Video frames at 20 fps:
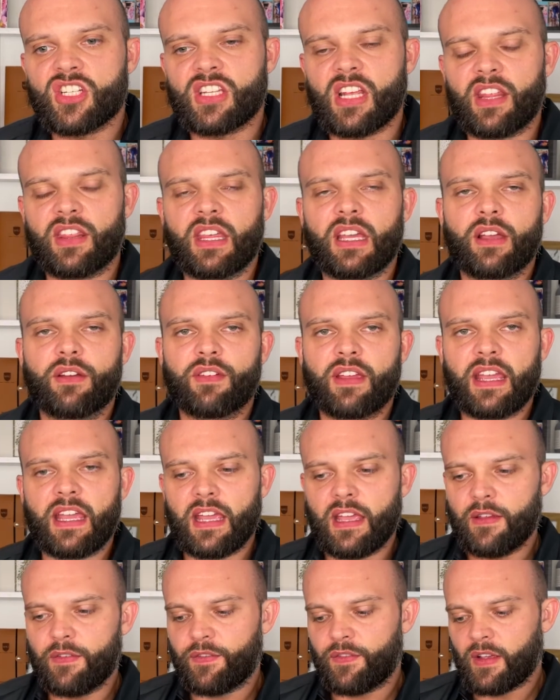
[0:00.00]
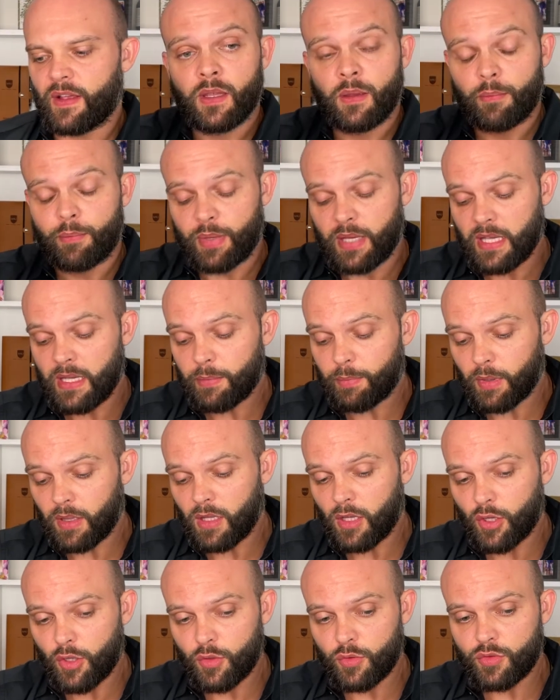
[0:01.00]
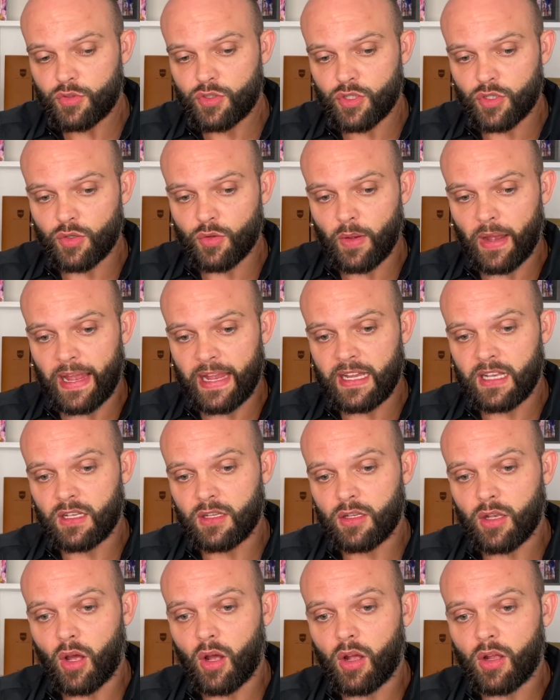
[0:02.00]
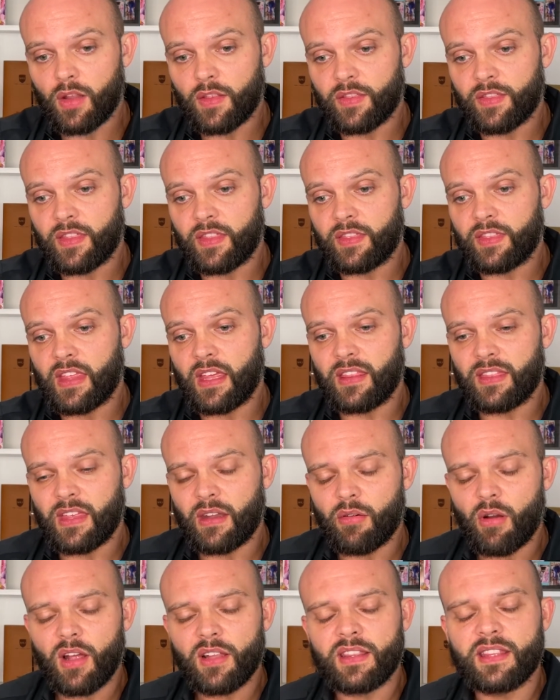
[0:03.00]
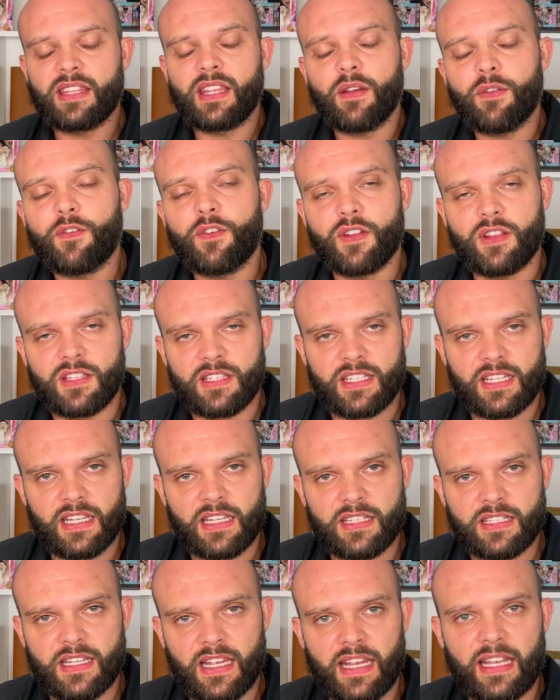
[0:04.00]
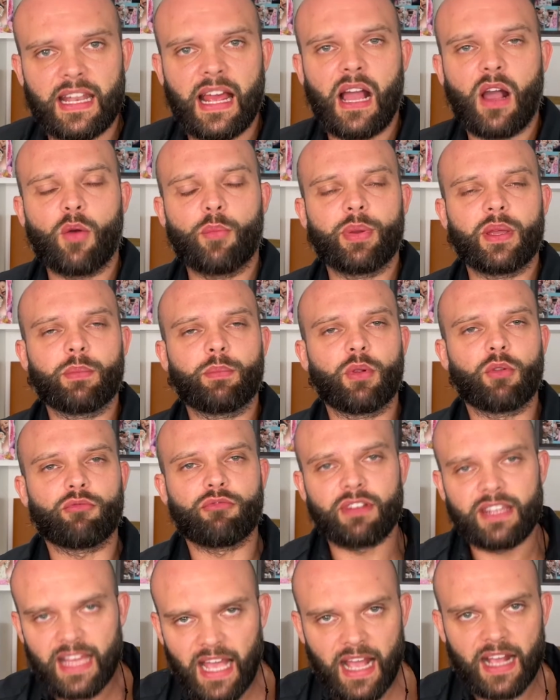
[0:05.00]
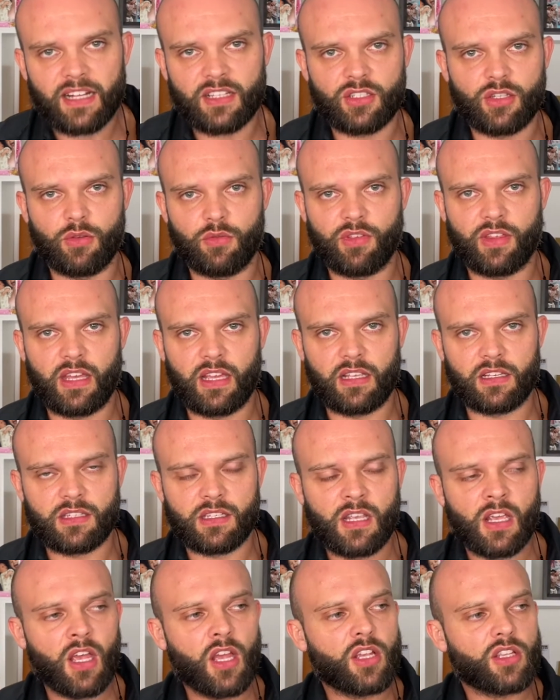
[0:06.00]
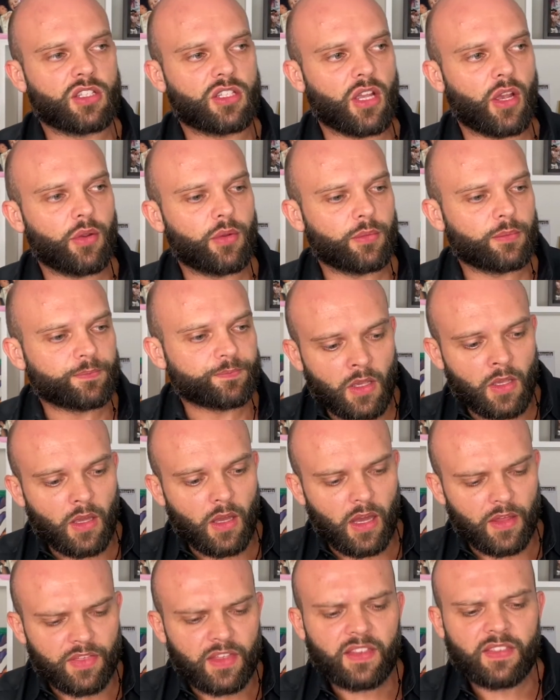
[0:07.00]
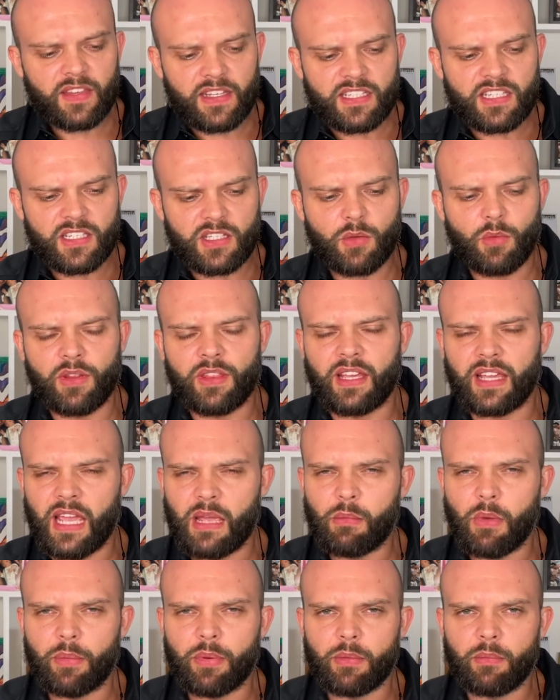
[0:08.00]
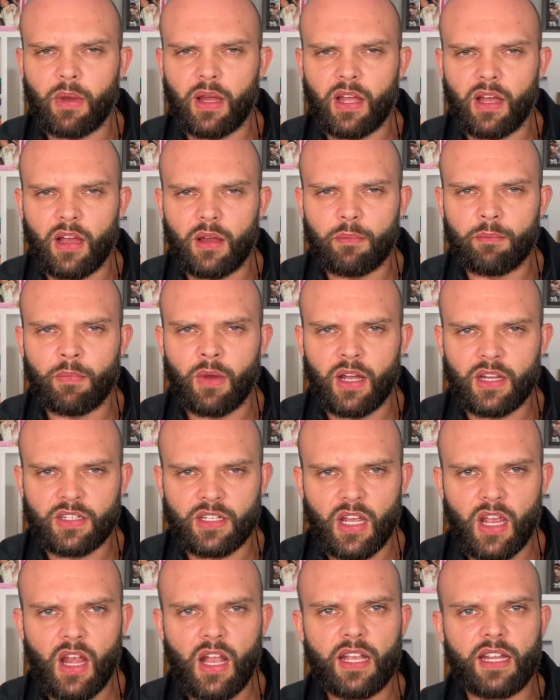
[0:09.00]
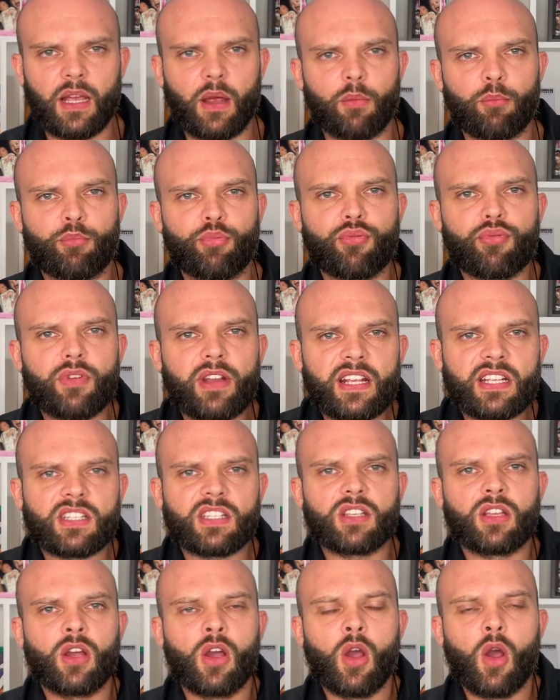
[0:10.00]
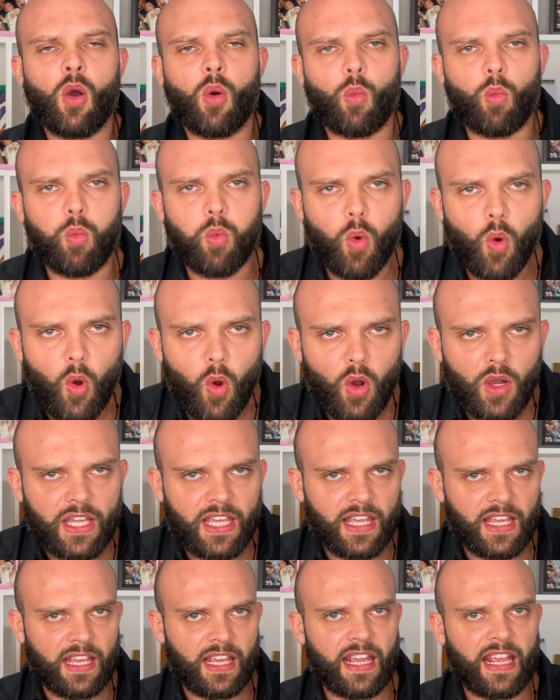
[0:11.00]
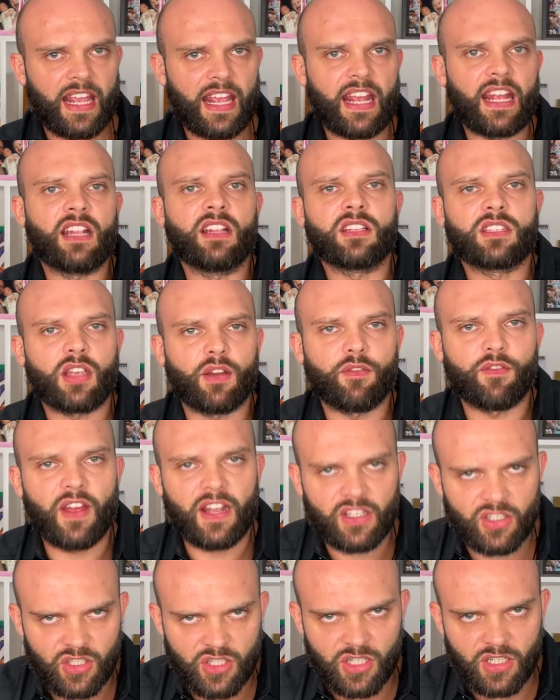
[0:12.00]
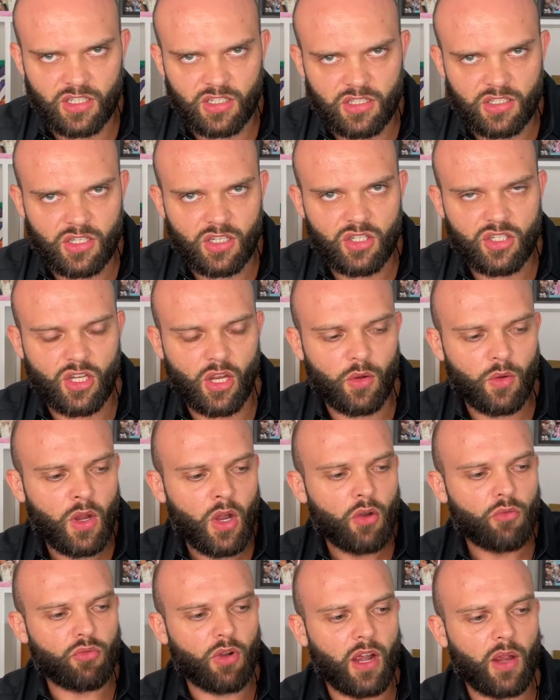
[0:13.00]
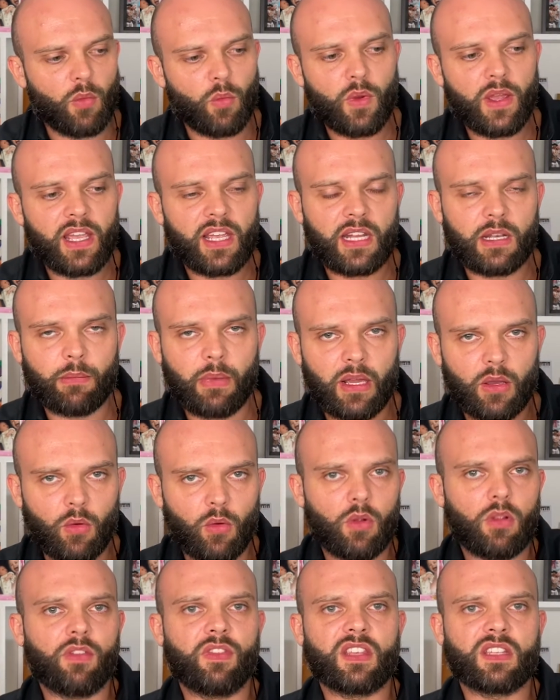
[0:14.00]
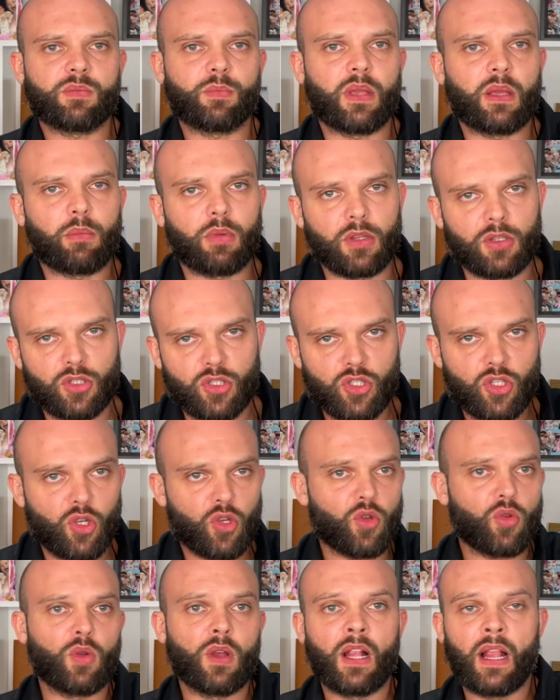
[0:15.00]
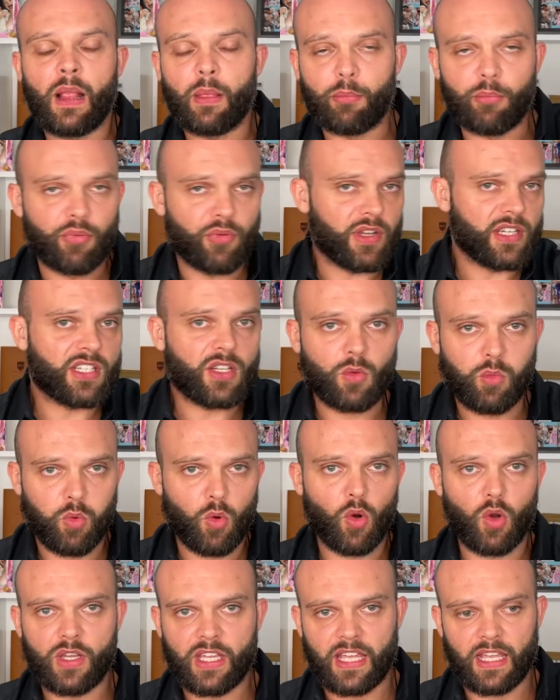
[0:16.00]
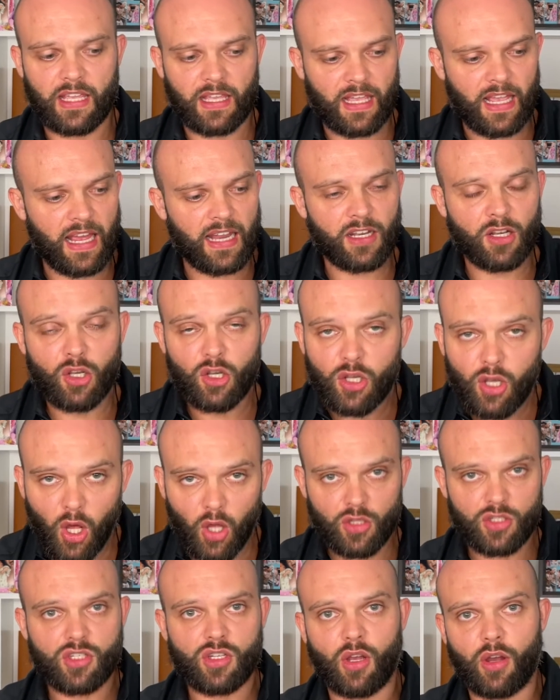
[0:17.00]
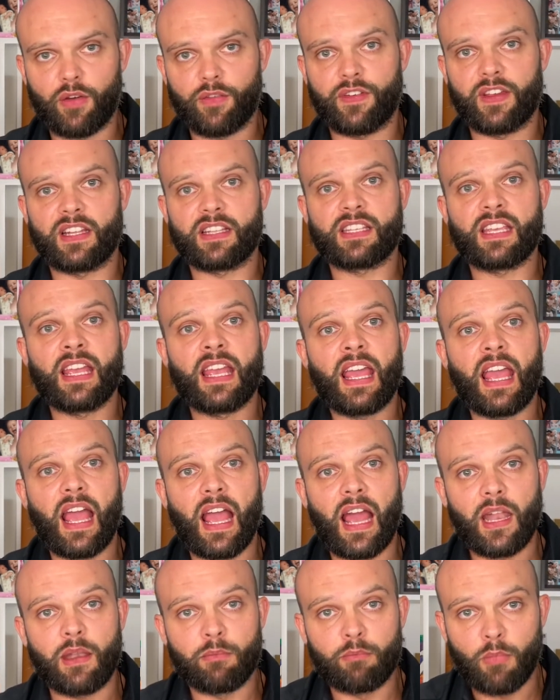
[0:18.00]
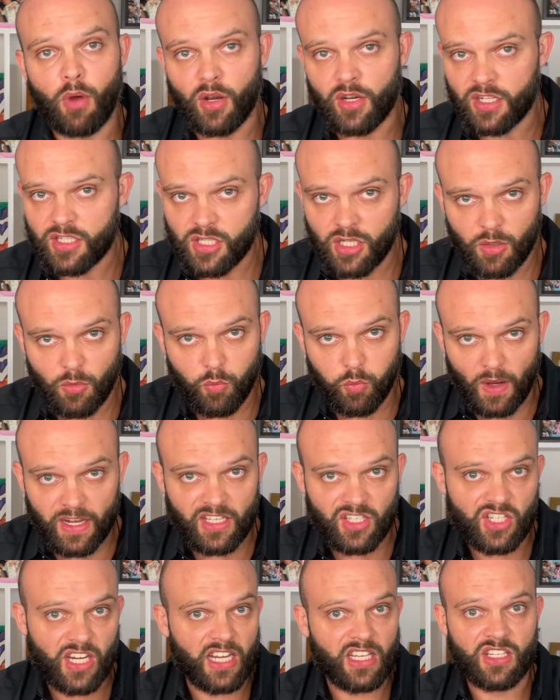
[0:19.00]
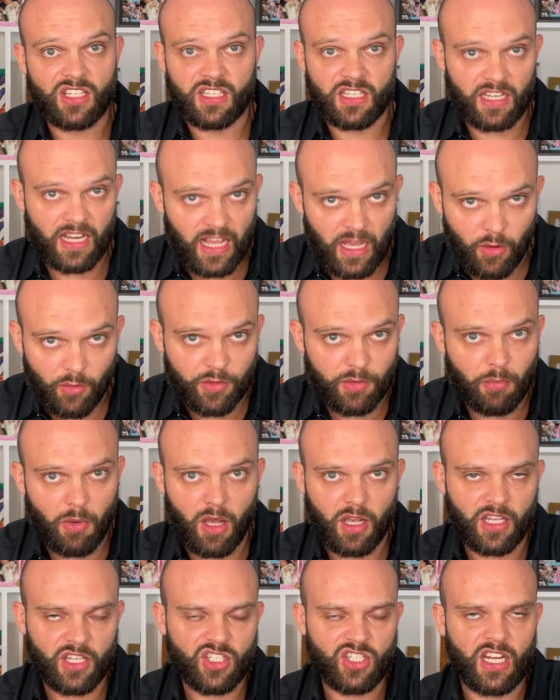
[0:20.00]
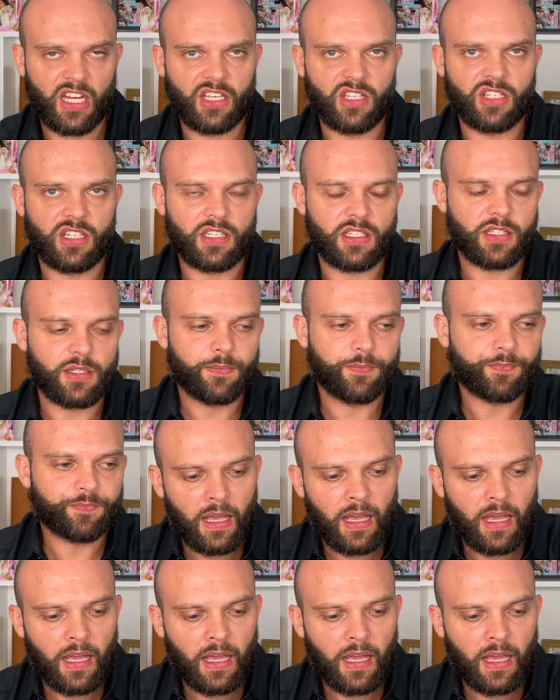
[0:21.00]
that thing of, if people who do a lot, there are differences in how people react to things. So I think this is the one that came up in my mind earlier, brisk walking interventions. So, right, we're going to make all of these people do brisk walking and lots of it, and monitor weight changes and health marker changes.